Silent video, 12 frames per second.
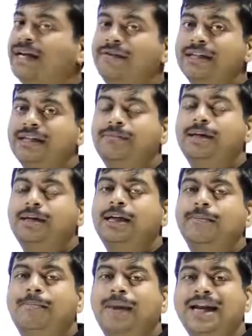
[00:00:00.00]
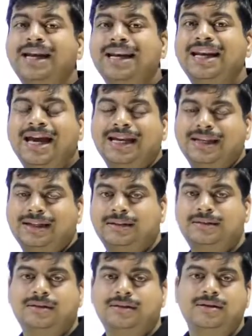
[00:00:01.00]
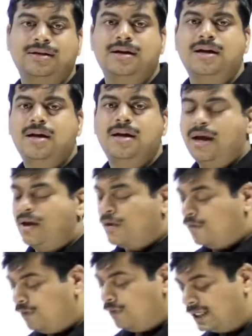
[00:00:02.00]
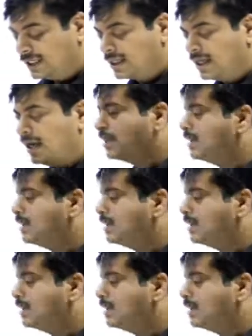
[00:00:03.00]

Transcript: divisibility by 9. We discussed